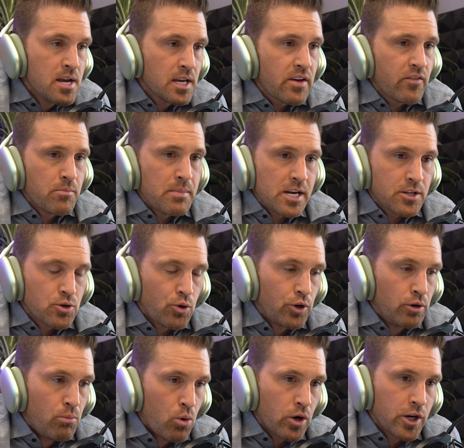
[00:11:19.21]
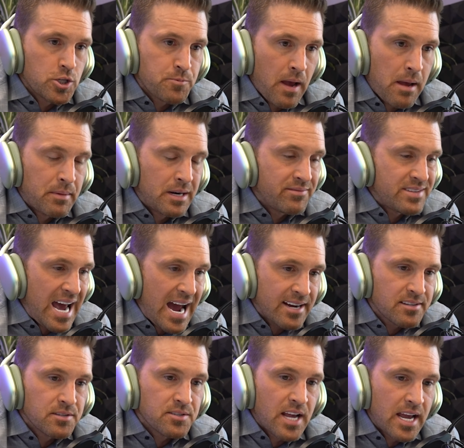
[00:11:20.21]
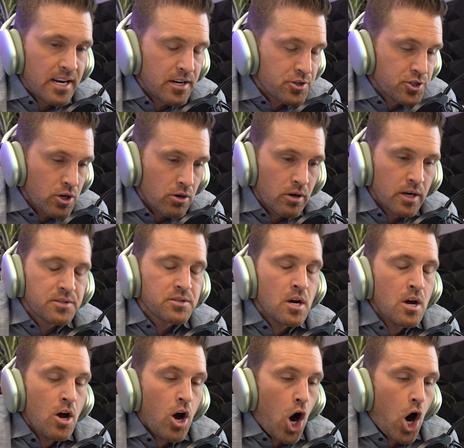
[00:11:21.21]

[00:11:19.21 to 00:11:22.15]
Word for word: giving me a total mortgage payment of taxes and insurance,